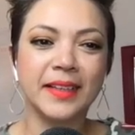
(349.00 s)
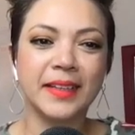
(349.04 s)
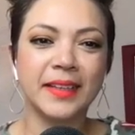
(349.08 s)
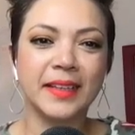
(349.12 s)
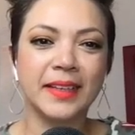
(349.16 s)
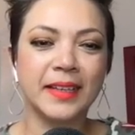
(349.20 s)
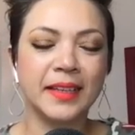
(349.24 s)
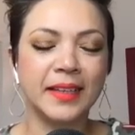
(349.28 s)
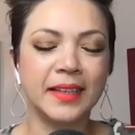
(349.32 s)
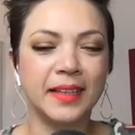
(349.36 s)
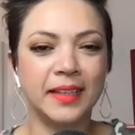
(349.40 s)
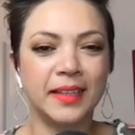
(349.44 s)

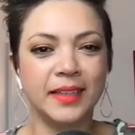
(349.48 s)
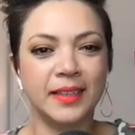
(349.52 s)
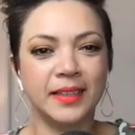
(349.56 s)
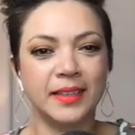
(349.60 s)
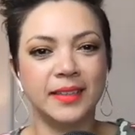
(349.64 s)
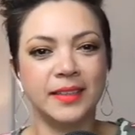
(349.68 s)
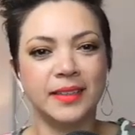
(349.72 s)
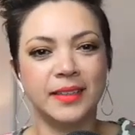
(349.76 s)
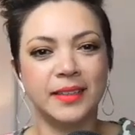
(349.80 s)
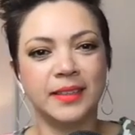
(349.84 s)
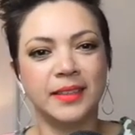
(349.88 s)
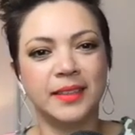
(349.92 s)

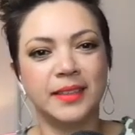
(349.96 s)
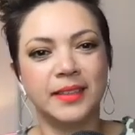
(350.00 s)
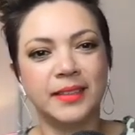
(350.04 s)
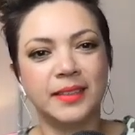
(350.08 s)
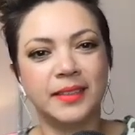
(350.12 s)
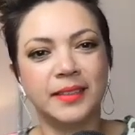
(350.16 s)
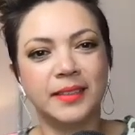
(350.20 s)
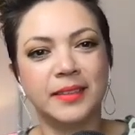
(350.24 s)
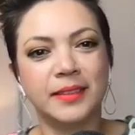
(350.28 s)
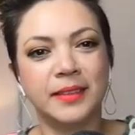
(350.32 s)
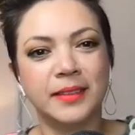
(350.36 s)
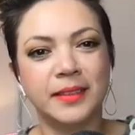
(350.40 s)

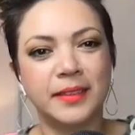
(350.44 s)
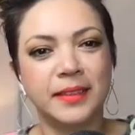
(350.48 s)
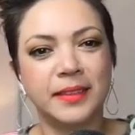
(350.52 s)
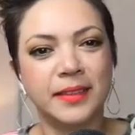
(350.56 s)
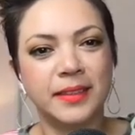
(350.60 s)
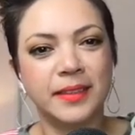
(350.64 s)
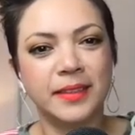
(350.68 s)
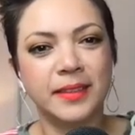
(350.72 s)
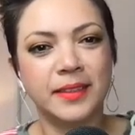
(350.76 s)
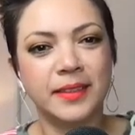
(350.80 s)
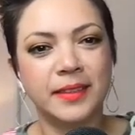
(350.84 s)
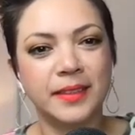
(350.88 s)

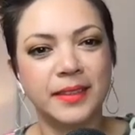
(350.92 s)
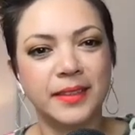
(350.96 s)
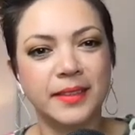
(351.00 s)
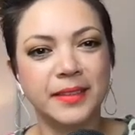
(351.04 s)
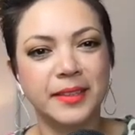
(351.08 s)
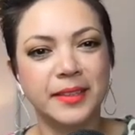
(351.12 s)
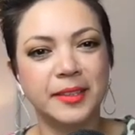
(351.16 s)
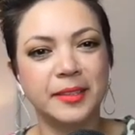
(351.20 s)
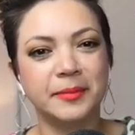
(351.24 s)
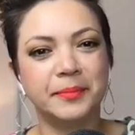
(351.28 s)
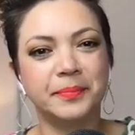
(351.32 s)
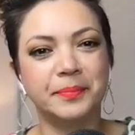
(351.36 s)

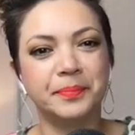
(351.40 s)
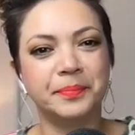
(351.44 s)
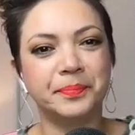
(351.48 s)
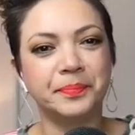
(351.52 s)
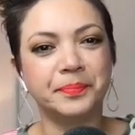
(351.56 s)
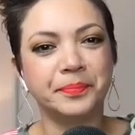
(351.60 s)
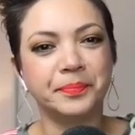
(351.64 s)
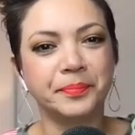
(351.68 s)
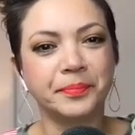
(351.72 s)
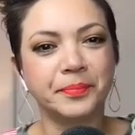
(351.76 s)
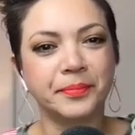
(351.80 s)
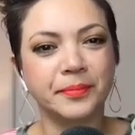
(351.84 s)

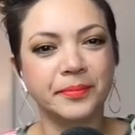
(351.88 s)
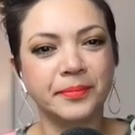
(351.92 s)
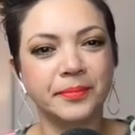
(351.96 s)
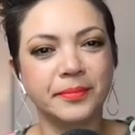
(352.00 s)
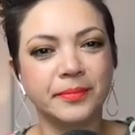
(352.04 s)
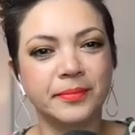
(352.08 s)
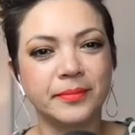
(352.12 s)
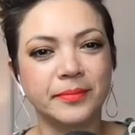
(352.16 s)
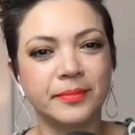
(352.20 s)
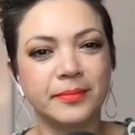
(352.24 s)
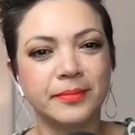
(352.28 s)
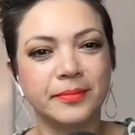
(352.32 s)

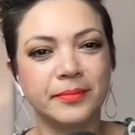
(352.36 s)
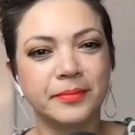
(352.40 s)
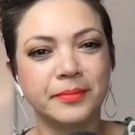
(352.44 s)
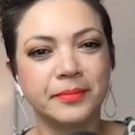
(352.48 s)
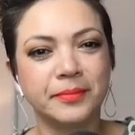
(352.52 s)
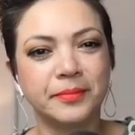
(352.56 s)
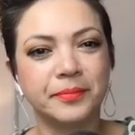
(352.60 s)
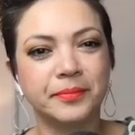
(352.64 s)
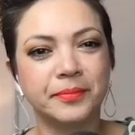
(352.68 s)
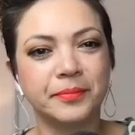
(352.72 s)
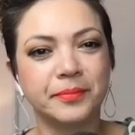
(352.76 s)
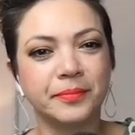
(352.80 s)

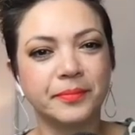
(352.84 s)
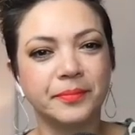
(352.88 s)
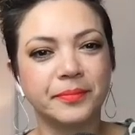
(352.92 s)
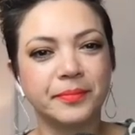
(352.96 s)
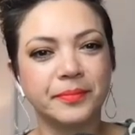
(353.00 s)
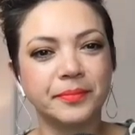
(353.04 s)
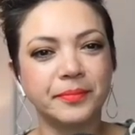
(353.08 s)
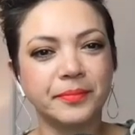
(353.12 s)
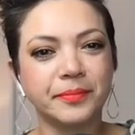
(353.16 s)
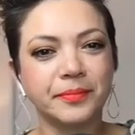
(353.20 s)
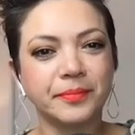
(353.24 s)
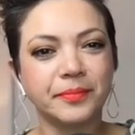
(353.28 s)

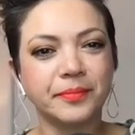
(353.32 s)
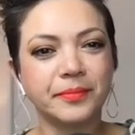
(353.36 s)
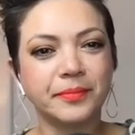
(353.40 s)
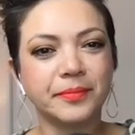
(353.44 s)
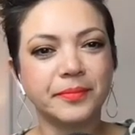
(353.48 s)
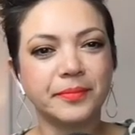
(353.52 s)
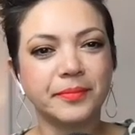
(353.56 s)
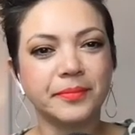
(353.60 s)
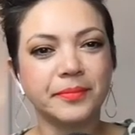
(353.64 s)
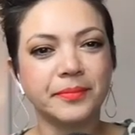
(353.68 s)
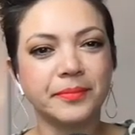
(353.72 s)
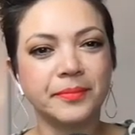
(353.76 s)

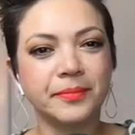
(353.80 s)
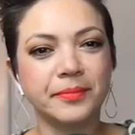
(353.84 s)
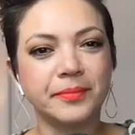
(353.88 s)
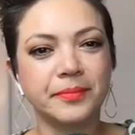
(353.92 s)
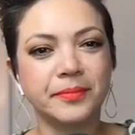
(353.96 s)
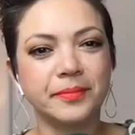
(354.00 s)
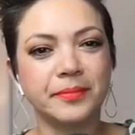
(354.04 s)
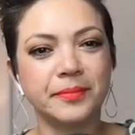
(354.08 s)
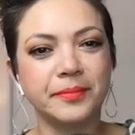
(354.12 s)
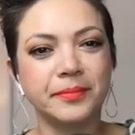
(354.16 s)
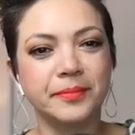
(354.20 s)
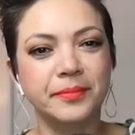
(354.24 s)

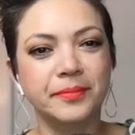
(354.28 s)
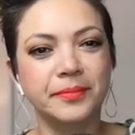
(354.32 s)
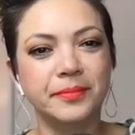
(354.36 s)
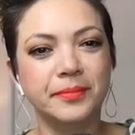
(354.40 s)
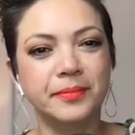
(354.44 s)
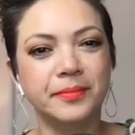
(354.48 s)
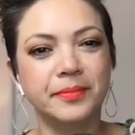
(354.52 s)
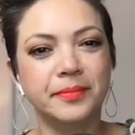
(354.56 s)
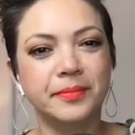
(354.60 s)
(not speaking)